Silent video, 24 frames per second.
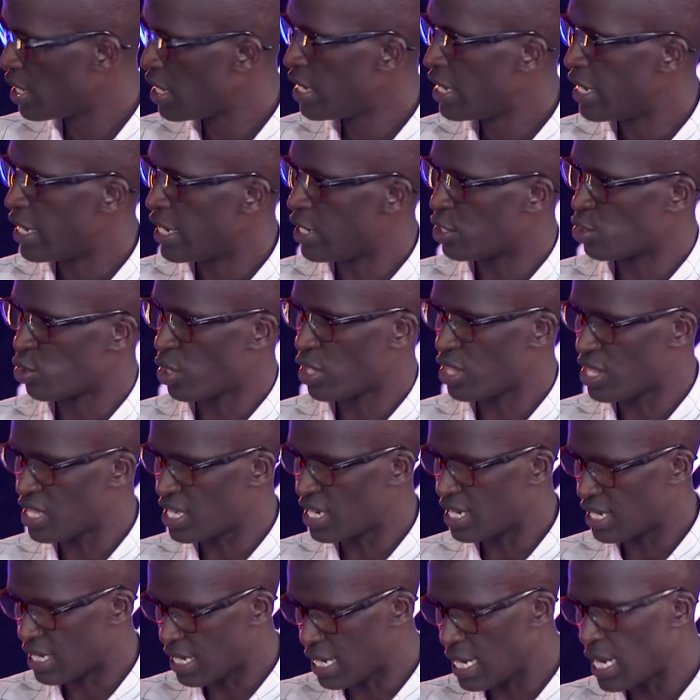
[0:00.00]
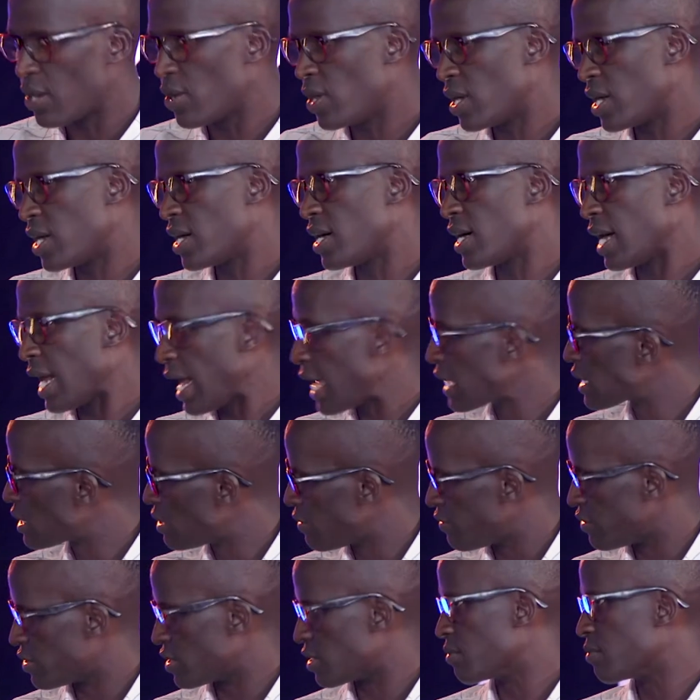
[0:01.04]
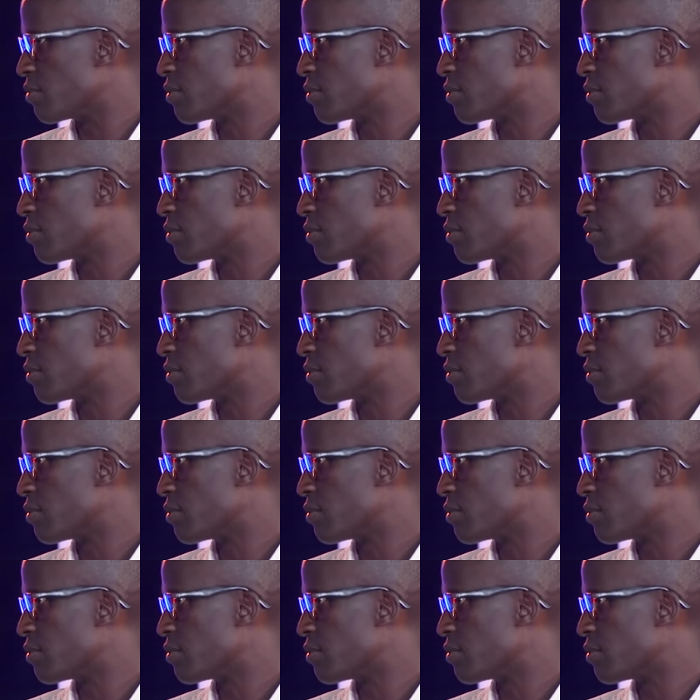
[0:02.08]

And so I think our activism,